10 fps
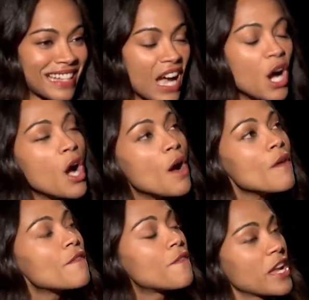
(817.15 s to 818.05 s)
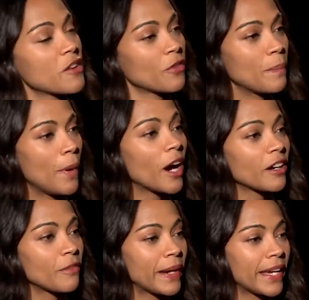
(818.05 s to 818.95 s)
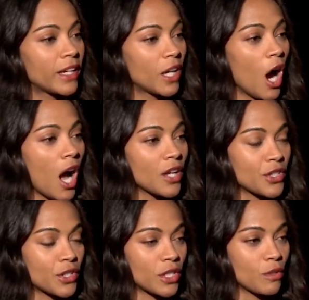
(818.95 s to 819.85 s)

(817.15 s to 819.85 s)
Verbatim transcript: a few details such as using more skin-friendly